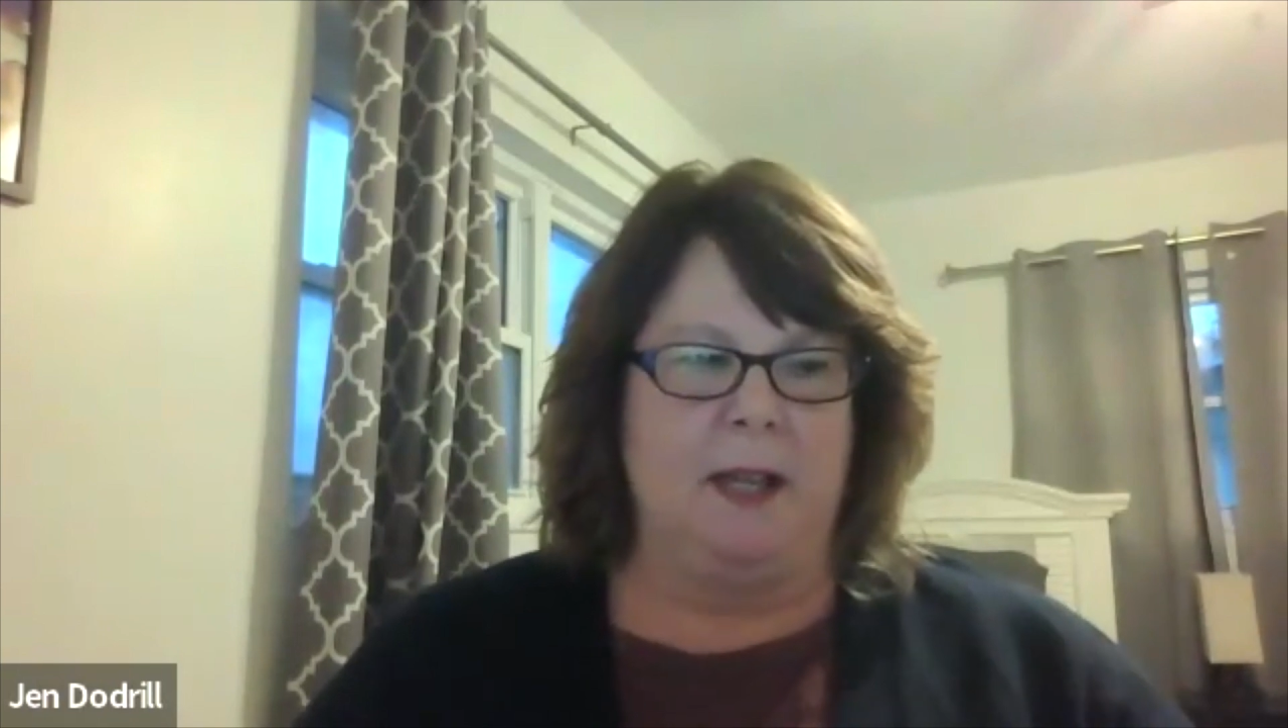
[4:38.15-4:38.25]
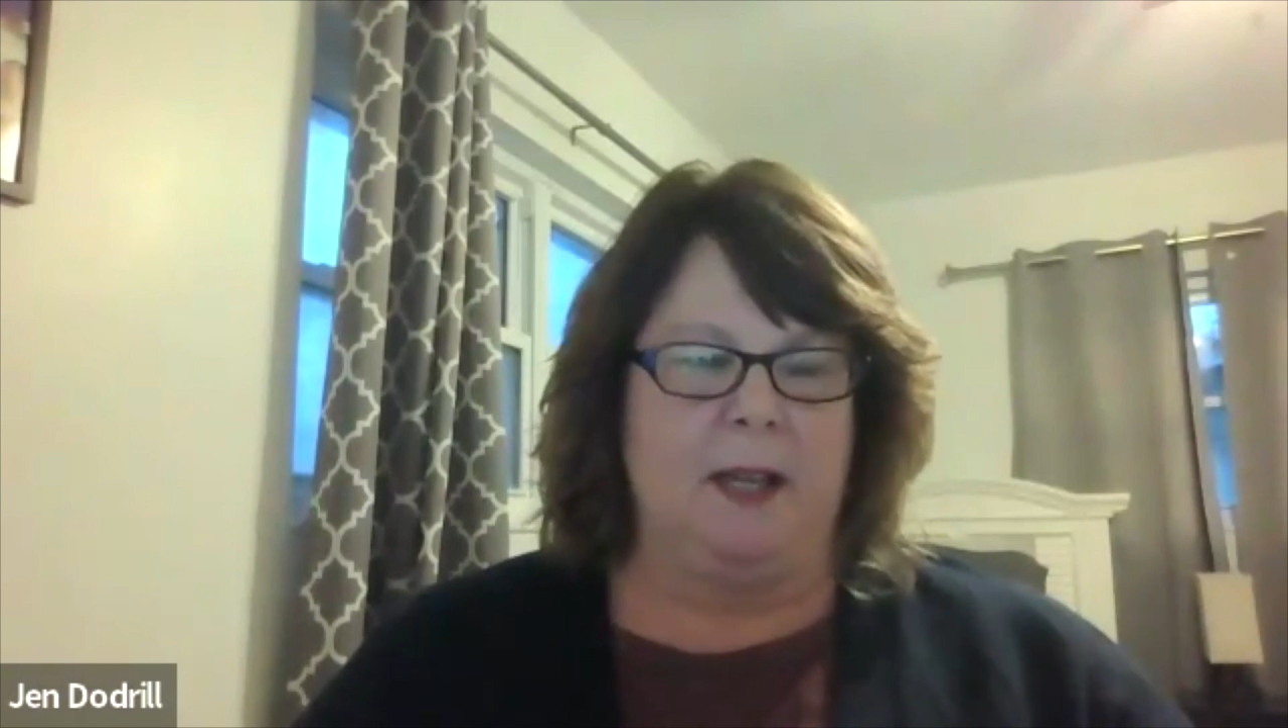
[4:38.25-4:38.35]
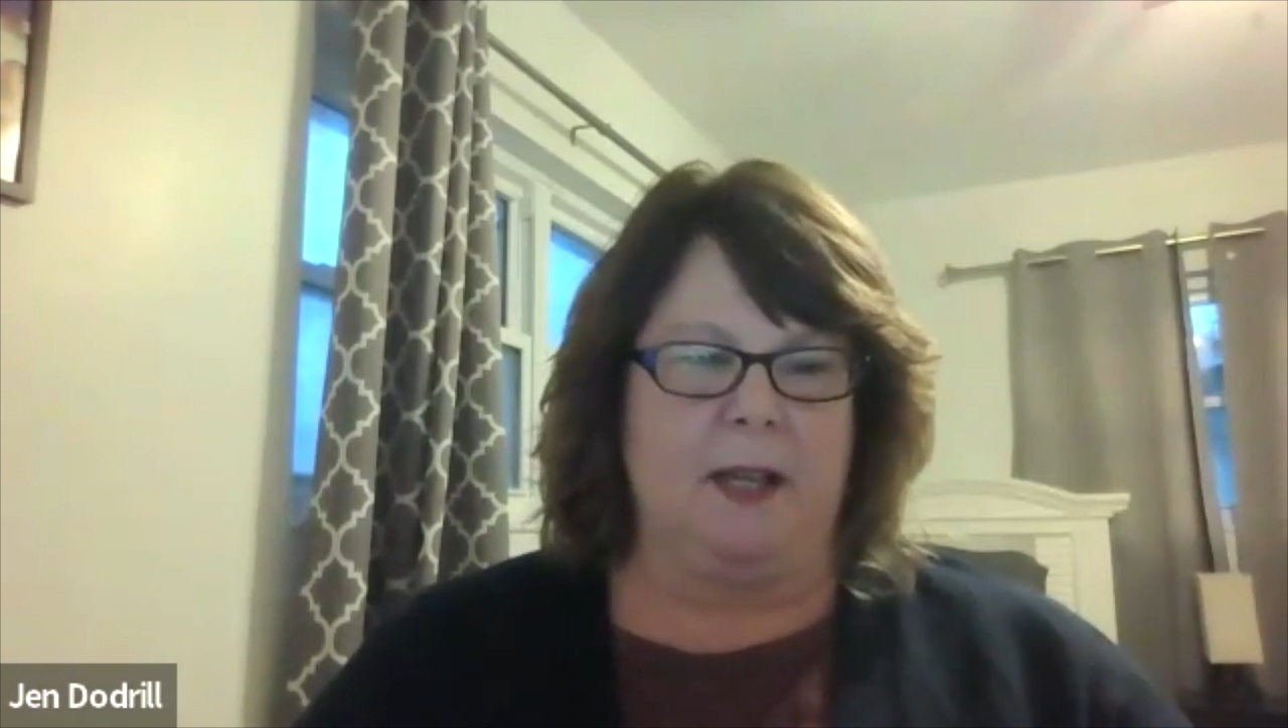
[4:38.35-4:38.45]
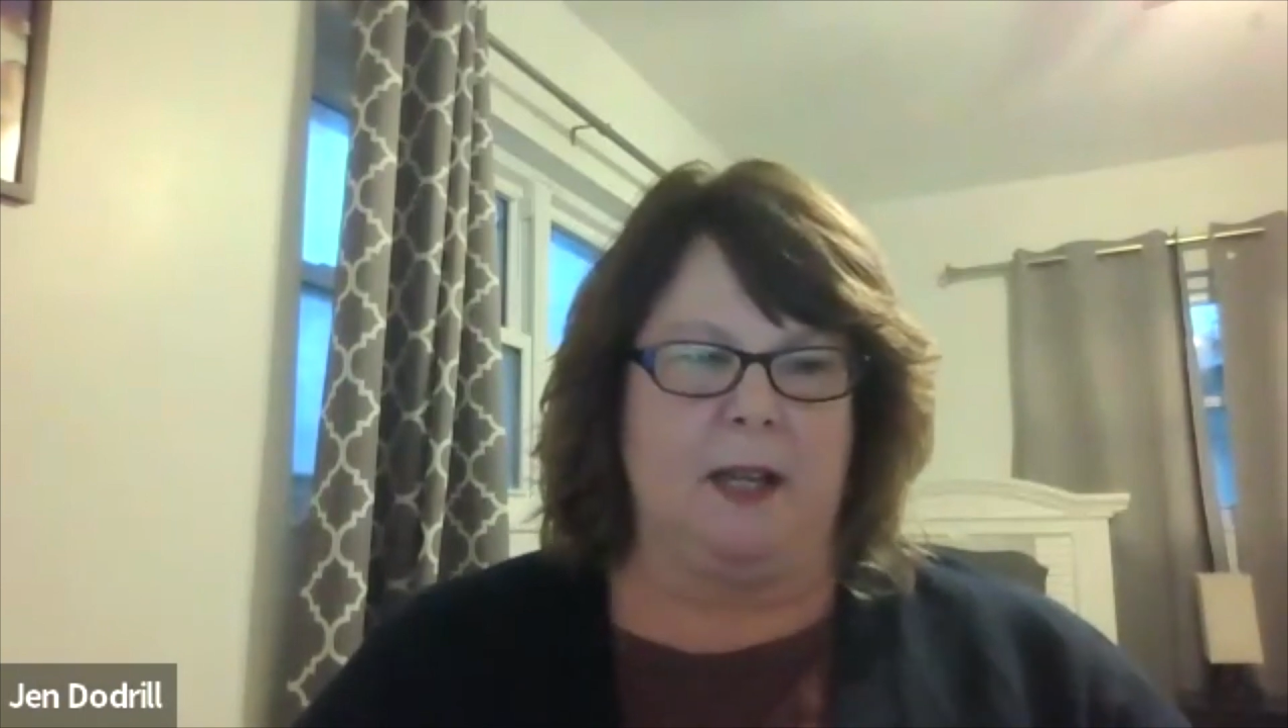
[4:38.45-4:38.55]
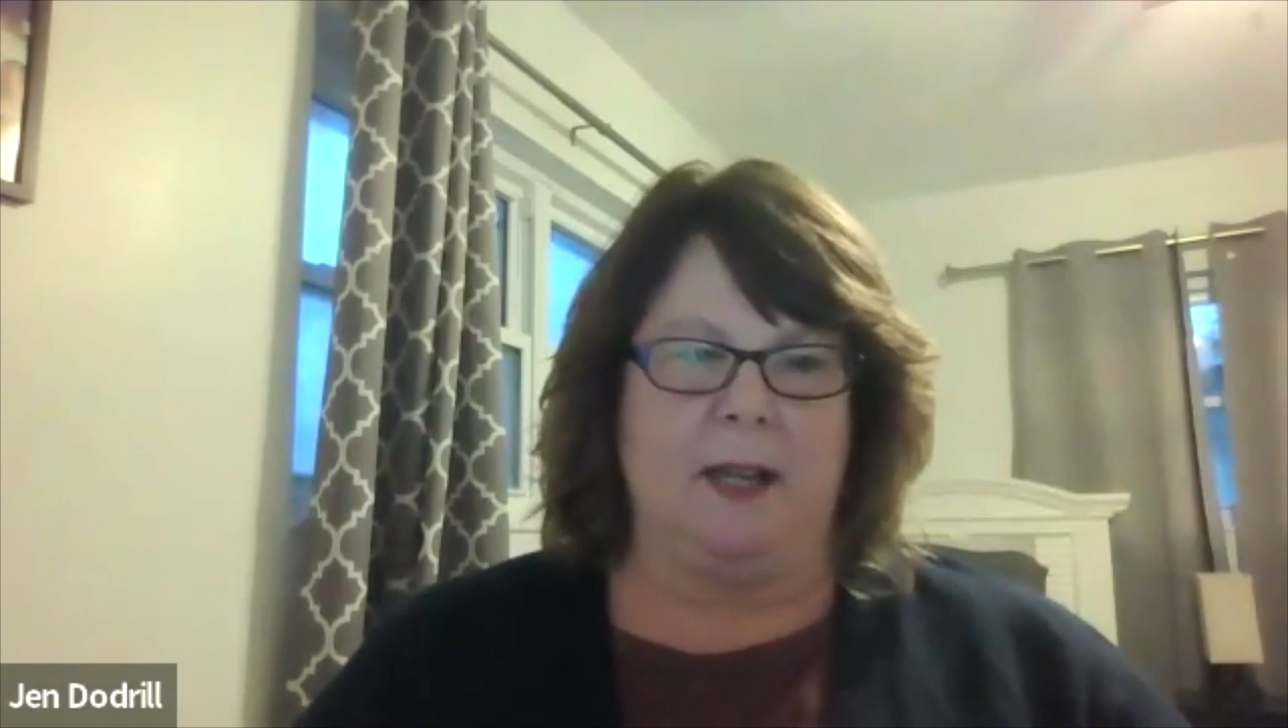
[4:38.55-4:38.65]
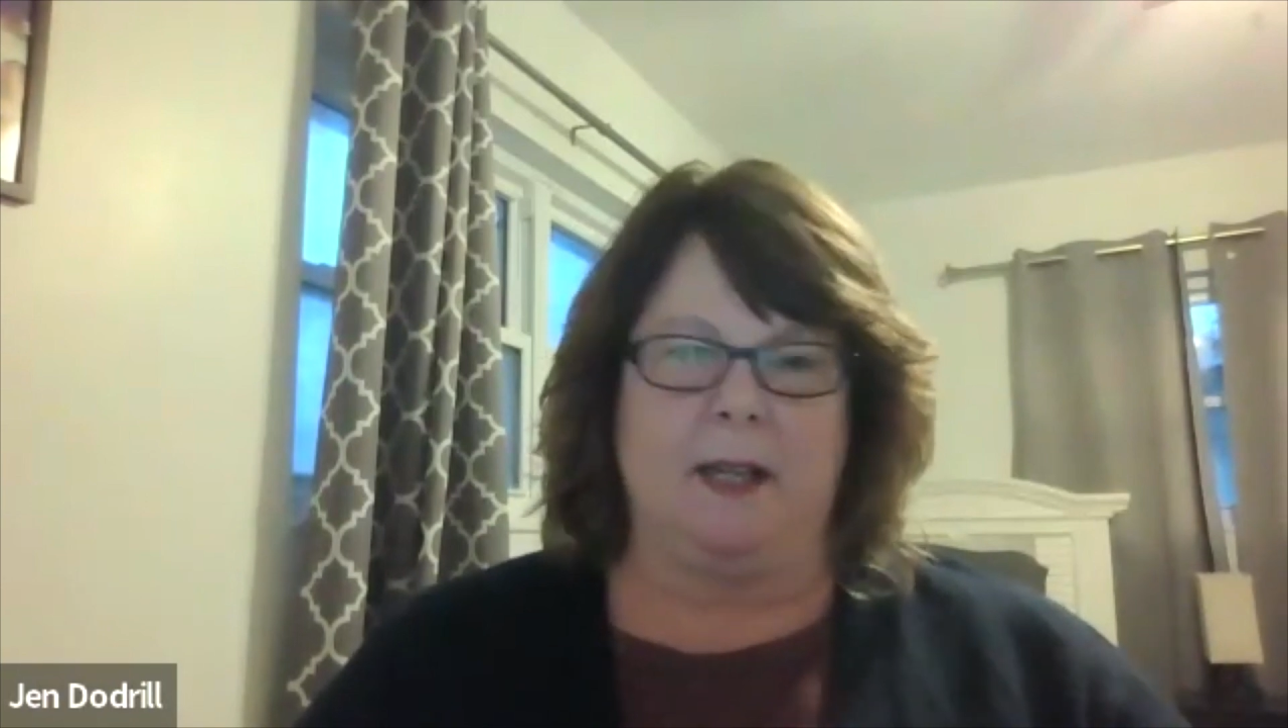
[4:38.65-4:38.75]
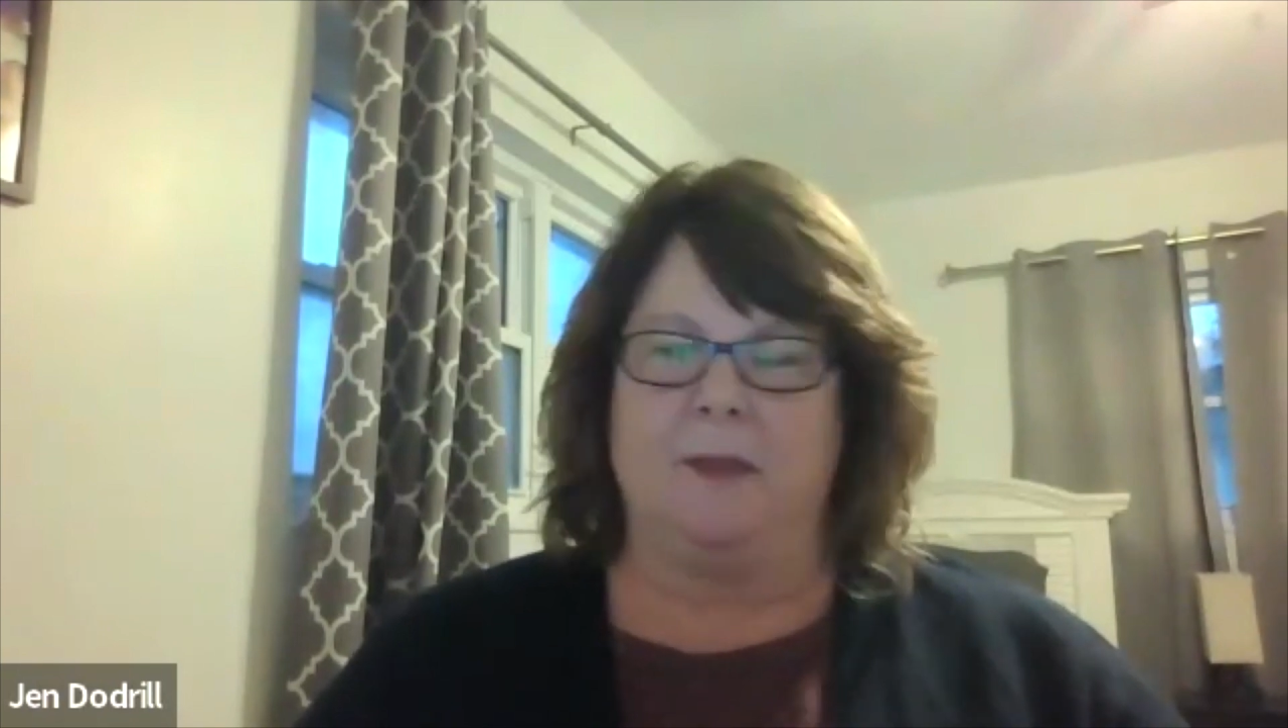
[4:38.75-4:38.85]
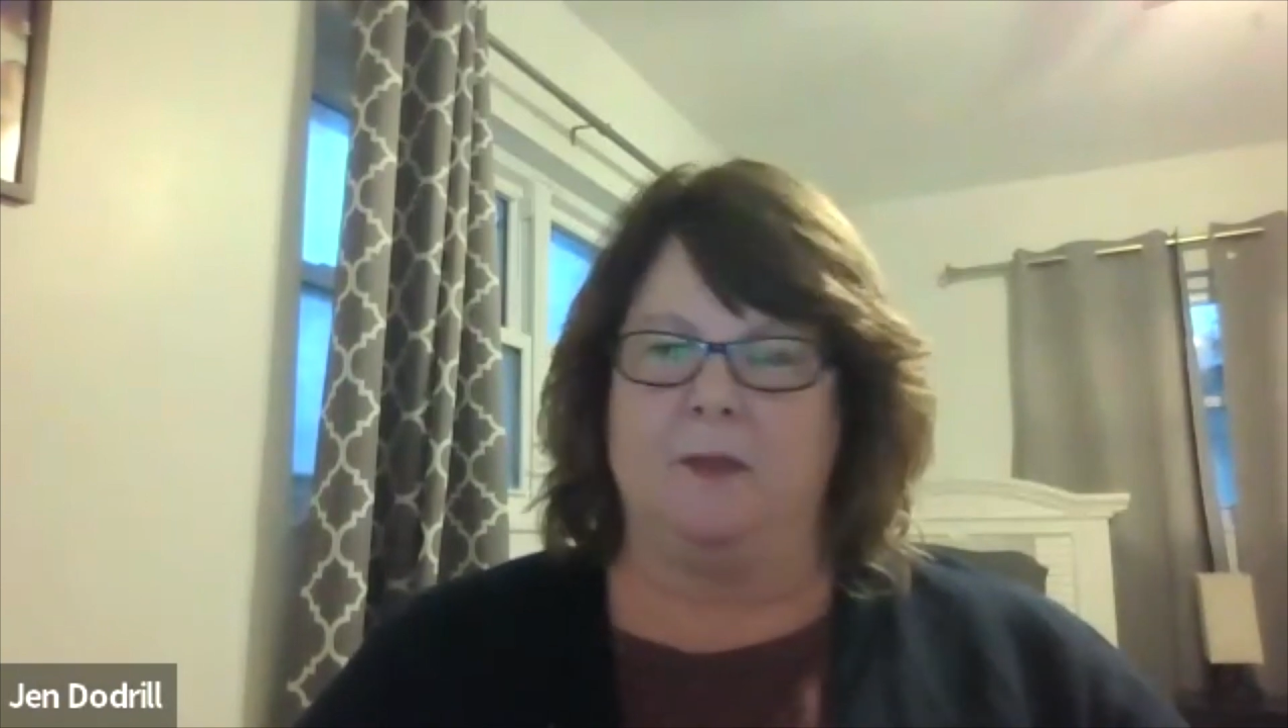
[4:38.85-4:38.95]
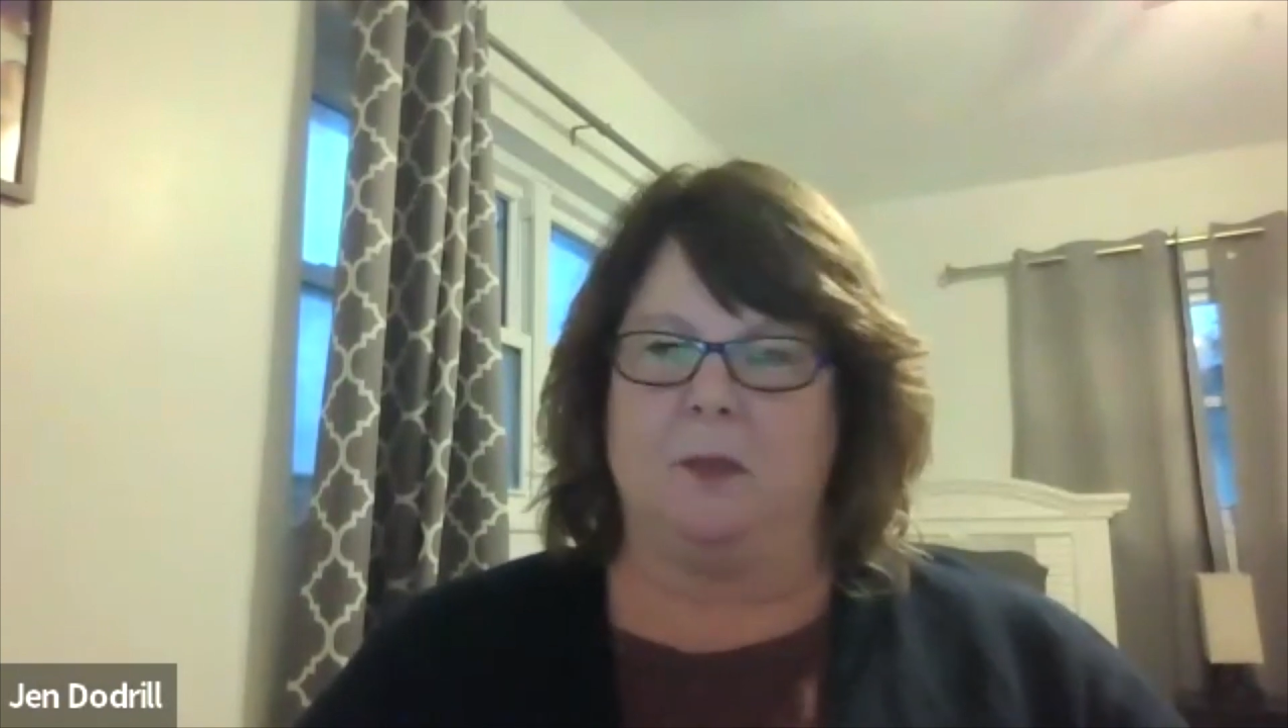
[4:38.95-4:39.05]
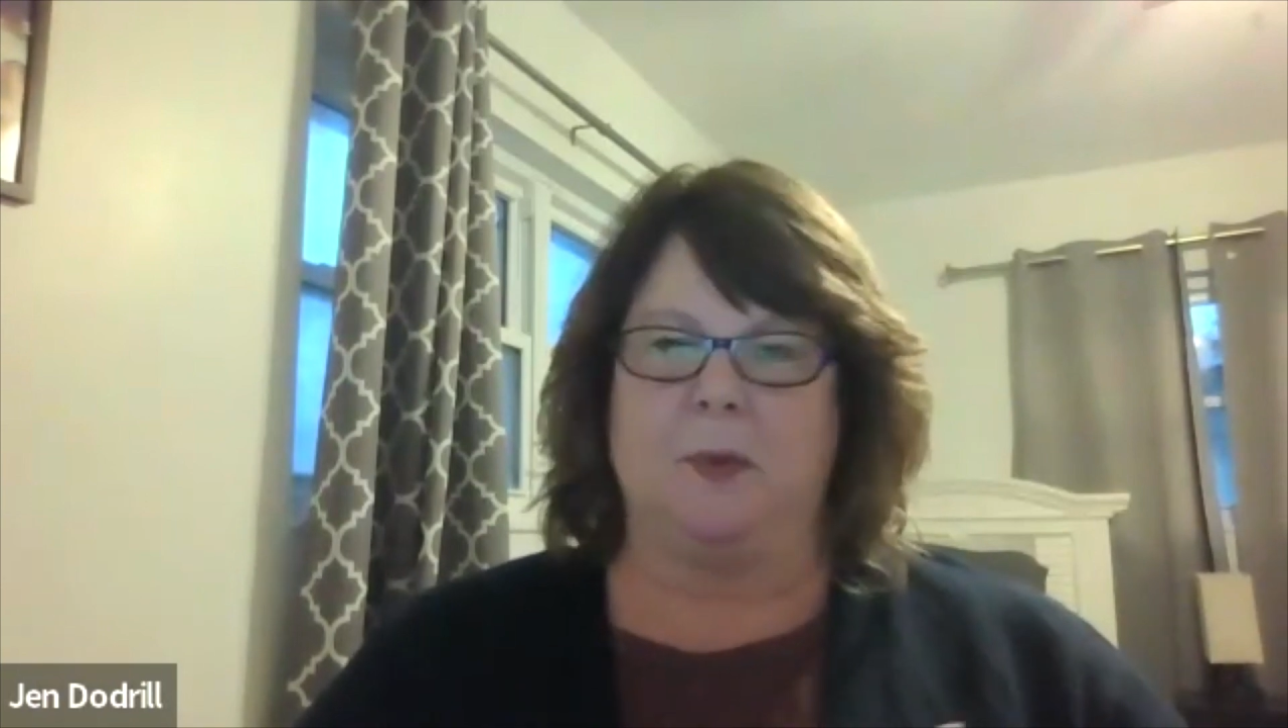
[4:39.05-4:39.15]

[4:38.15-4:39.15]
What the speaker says: it kind of gives you